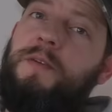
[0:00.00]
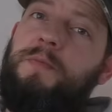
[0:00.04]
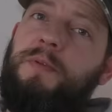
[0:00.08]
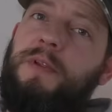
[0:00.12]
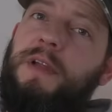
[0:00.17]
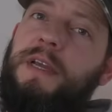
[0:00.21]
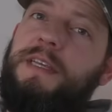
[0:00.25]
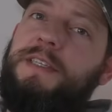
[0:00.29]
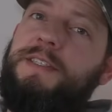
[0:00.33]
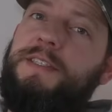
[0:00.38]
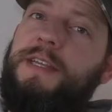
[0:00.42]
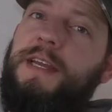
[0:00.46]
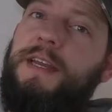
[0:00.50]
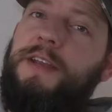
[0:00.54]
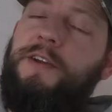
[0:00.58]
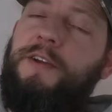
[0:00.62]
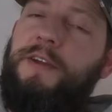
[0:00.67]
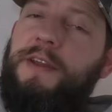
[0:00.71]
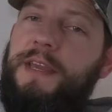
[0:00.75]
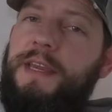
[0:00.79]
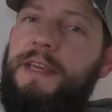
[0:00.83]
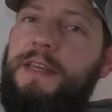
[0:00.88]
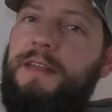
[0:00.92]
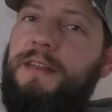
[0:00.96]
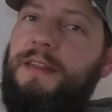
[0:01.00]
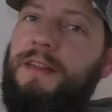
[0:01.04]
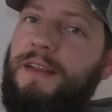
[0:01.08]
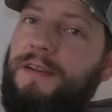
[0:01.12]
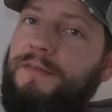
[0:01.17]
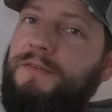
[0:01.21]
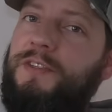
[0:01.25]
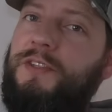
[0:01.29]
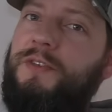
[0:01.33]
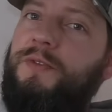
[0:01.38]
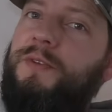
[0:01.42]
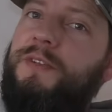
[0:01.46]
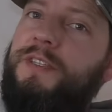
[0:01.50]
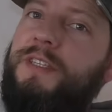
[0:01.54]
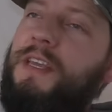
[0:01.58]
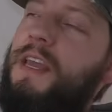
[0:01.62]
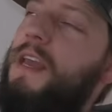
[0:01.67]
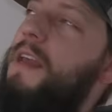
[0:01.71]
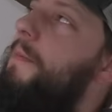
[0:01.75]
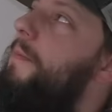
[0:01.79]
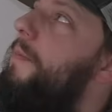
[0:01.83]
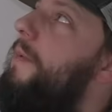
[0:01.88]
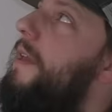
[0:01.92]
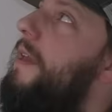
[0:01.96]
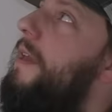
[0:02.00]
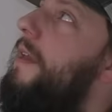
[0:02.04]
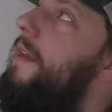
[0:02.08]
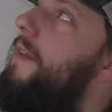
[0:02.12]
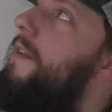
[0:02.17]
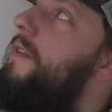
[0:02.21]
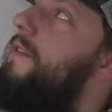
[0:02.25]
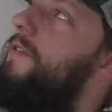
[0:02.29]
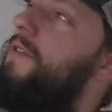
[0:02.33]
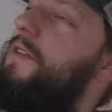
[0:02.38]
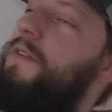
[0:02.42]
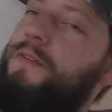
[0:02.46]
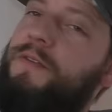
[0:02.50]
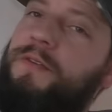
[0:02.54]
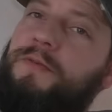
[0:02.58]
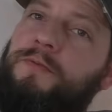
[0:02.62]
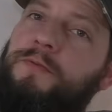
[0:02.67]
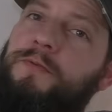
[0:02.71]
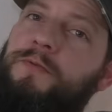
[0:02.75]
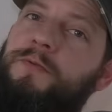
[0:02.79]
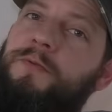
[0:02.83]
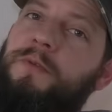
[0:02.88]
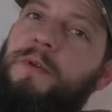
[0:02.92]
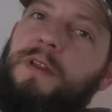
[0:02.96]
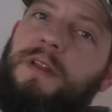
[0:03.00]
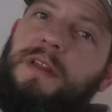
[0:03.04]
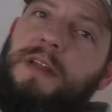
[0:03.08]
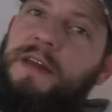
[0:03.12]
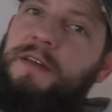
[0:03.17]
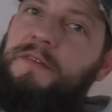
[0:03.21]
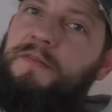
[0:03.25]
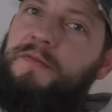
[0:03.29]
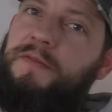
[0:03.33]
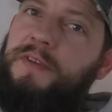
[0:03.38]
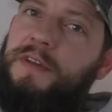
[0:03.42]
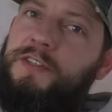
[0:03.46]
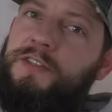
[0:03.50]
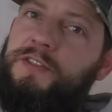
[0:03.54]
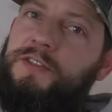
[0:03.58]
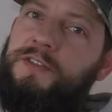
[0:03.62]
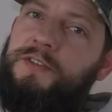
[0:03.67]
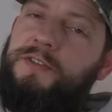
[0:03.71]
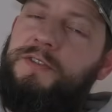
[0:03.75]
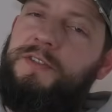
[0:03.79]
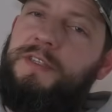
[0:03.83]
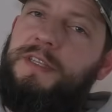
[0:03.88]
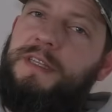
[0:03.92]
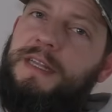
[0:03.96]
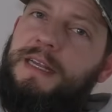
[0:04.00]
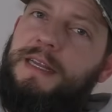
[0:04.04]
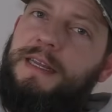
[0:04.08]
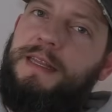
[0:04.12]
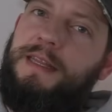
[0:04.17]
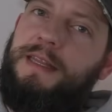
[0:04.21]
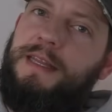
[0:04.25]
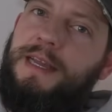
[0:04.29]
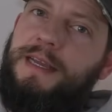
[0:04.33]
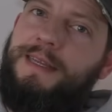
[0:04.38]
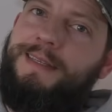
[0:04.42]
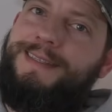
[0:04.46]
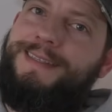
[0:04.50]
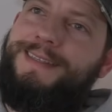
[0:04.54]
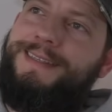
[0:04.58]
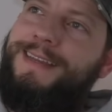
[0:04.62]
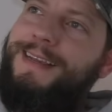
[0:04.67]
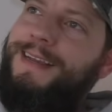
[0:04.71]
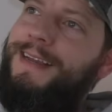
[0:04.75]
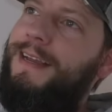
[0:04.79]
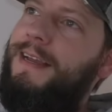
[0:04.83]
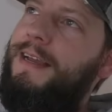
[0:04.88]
place that your heat loves to escape is through light fixtures like this.